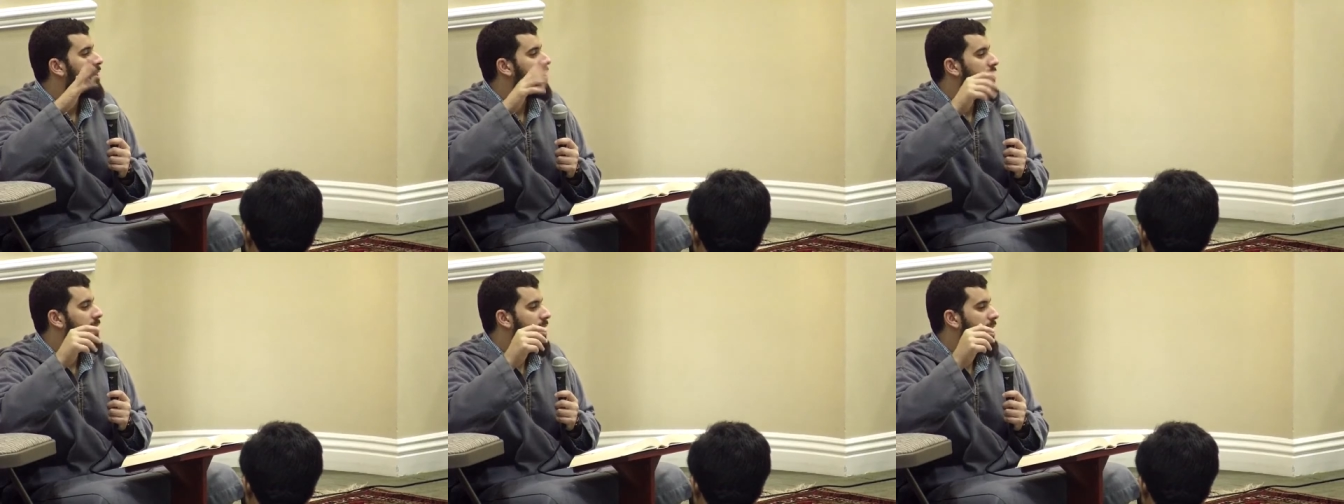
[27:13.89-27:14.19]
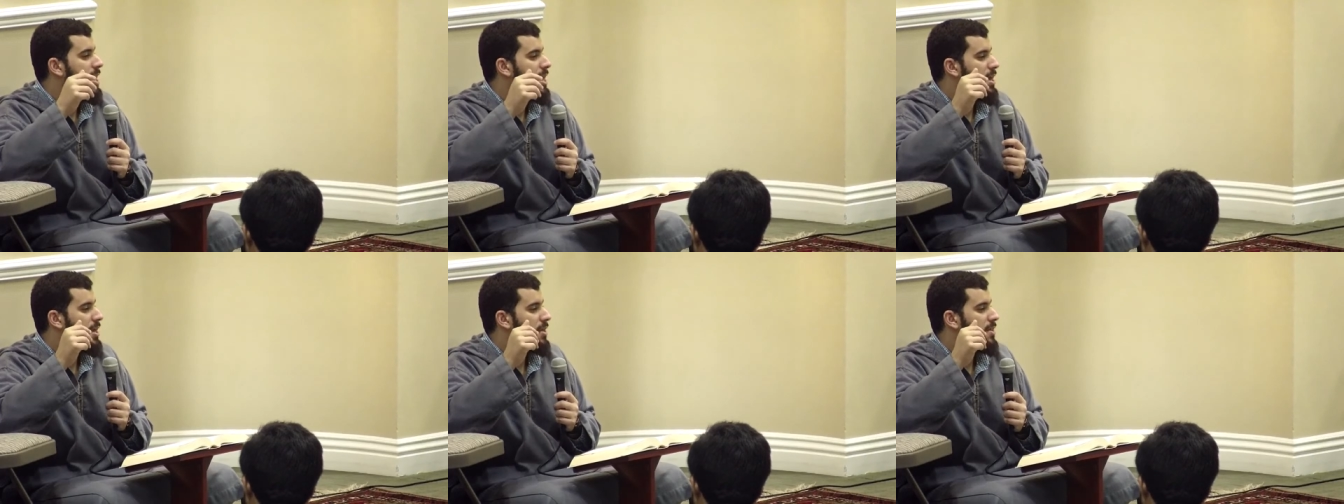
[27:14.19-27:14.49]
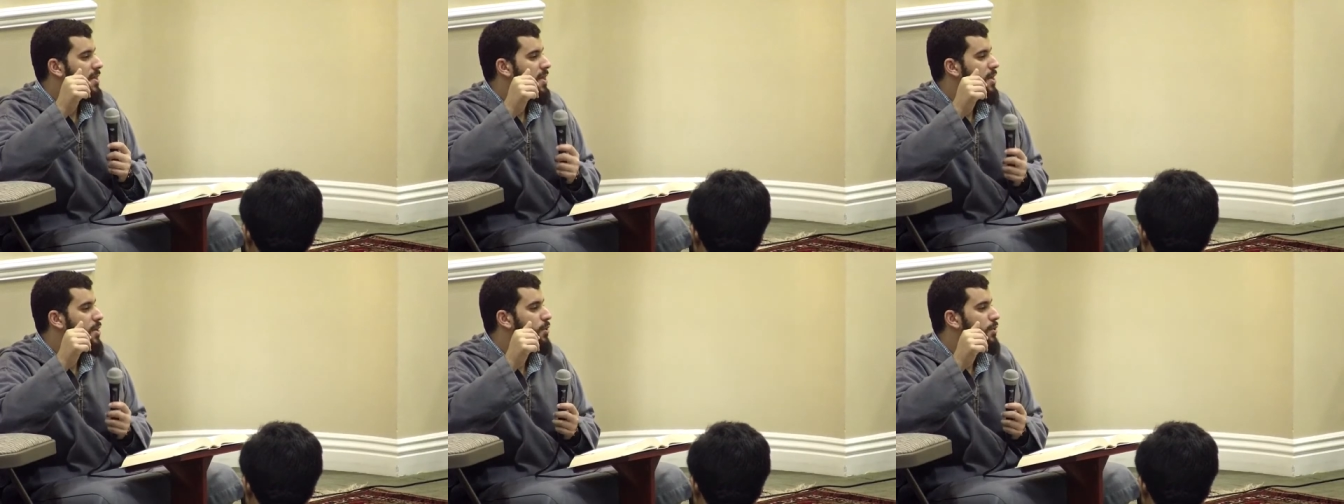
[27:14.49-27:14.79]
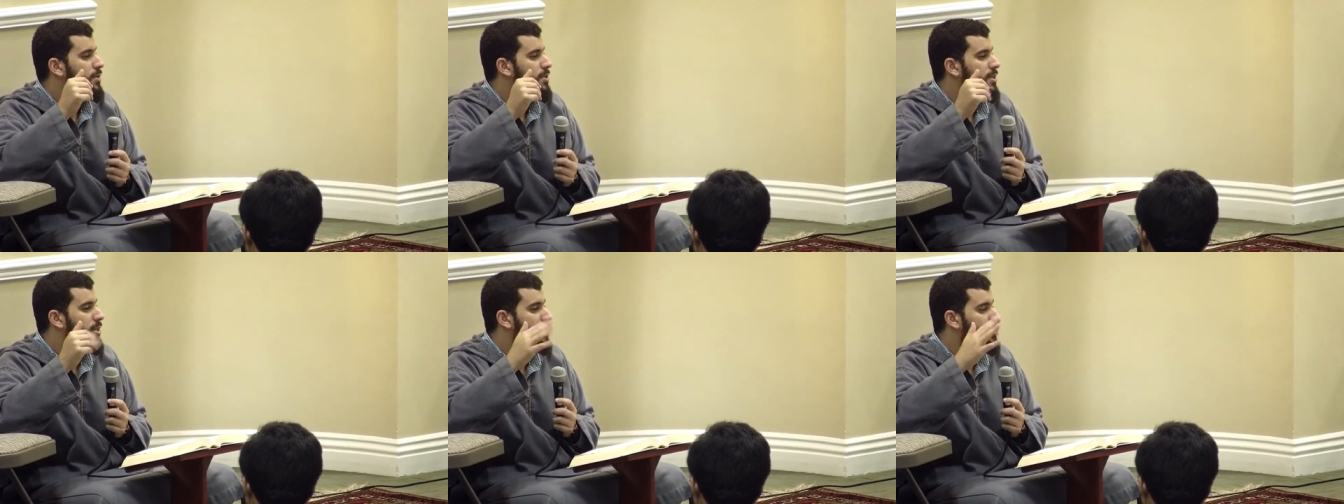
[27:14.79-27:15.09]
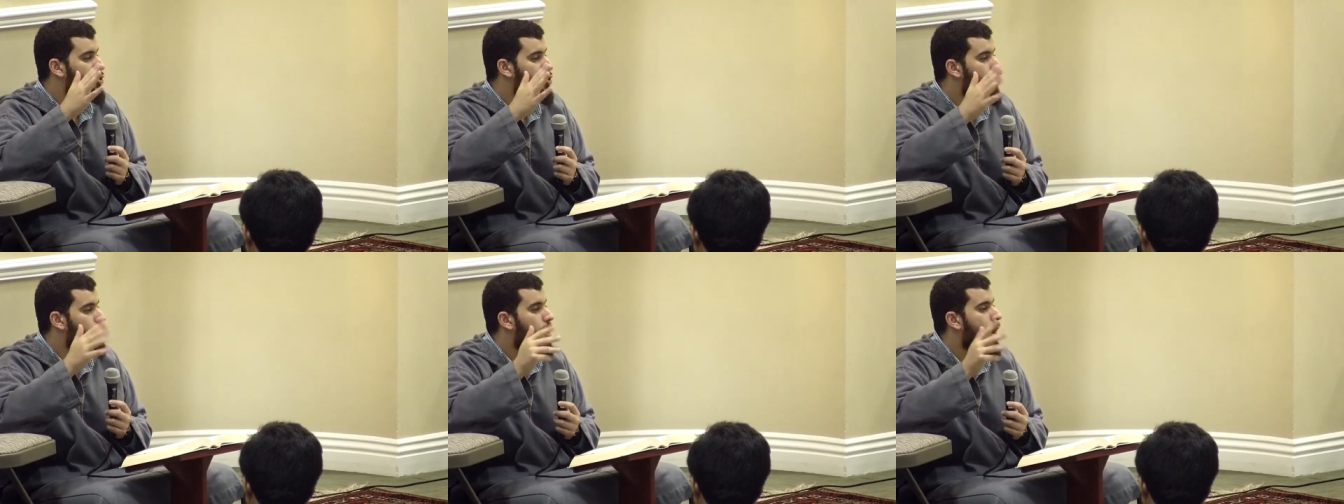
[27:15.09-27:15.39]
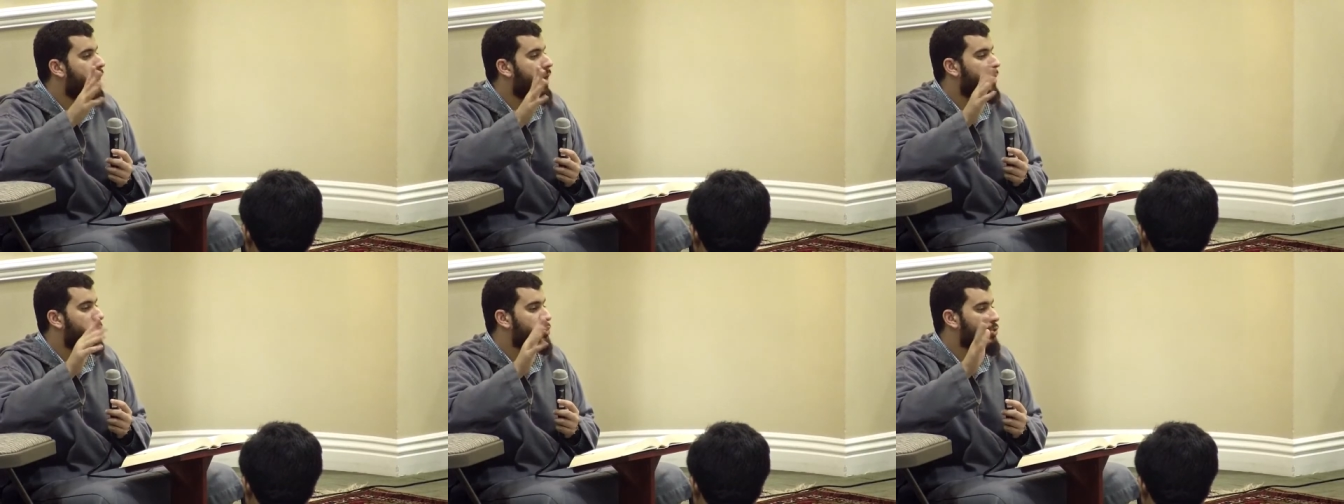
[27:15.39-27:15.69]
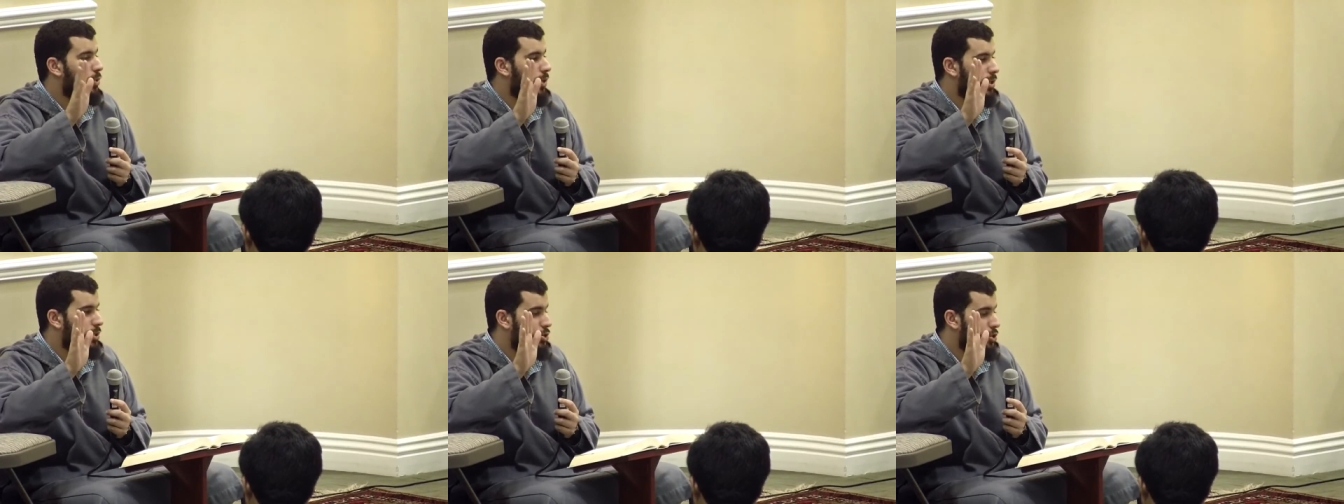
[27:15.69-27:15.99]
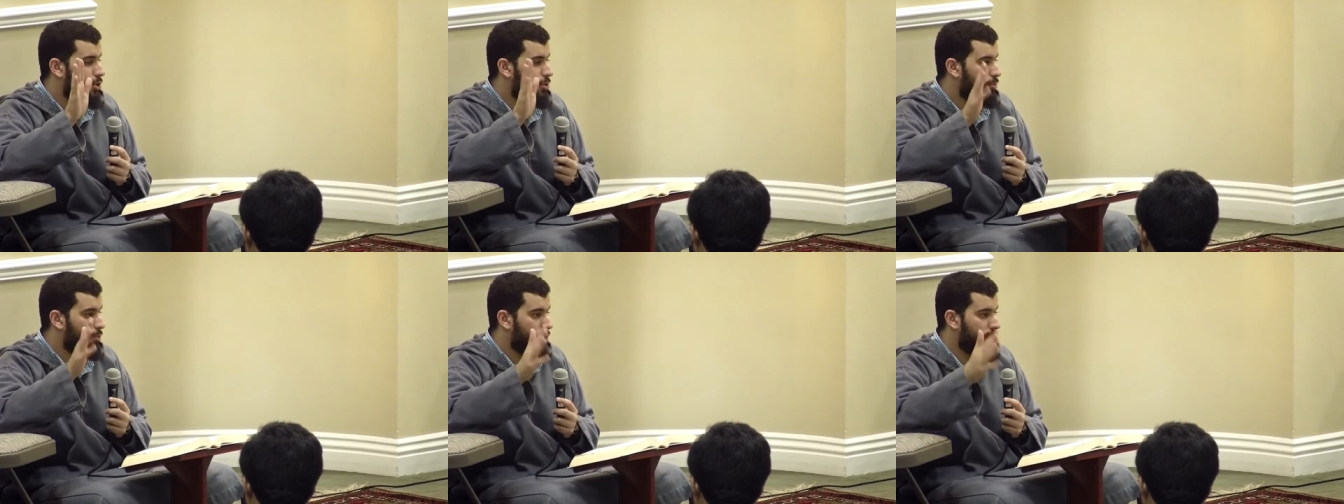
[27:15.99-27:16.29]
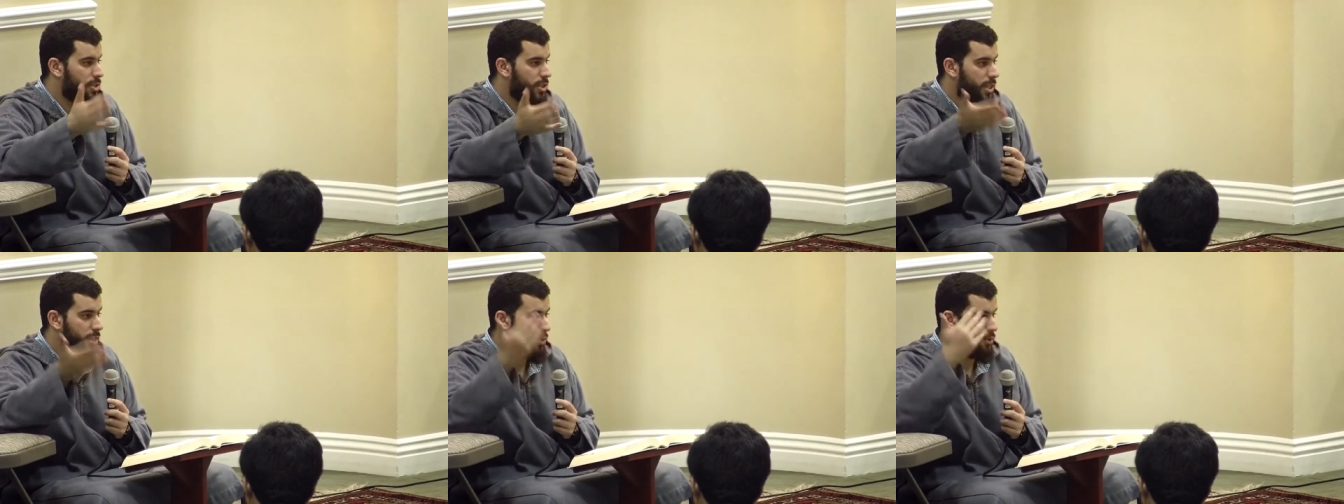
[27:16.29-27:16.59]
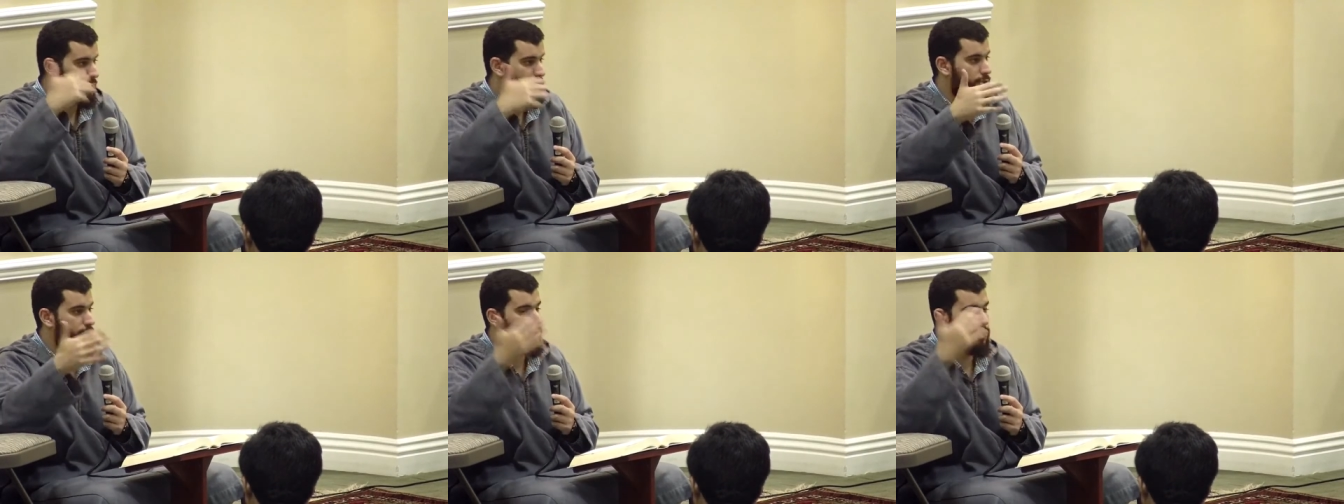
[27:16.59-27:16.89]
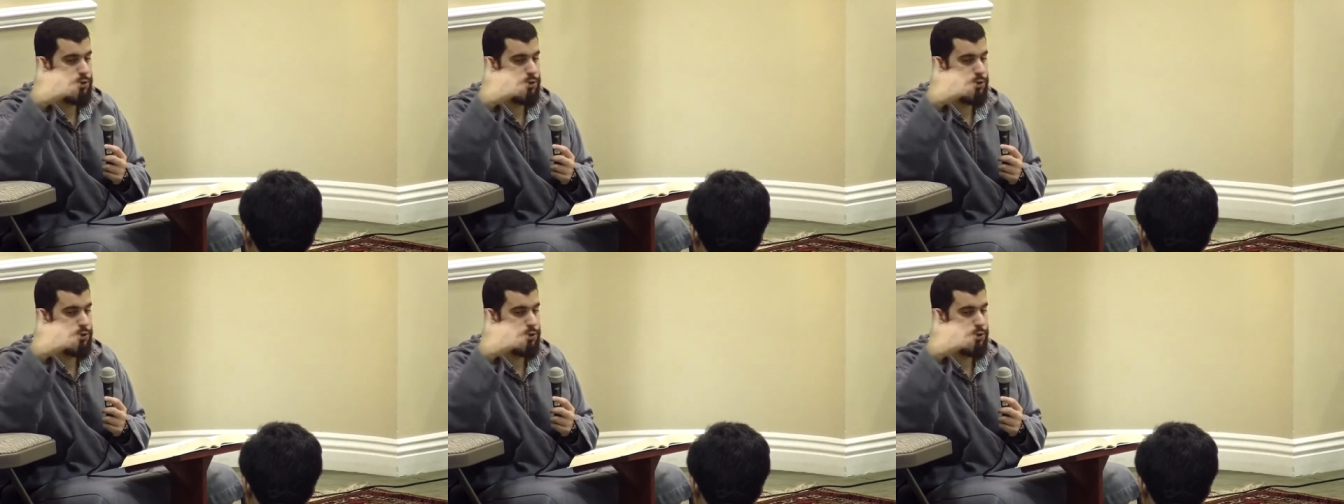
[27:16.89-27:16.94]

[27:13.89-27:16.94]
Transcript: They, they used this derogatory term which they used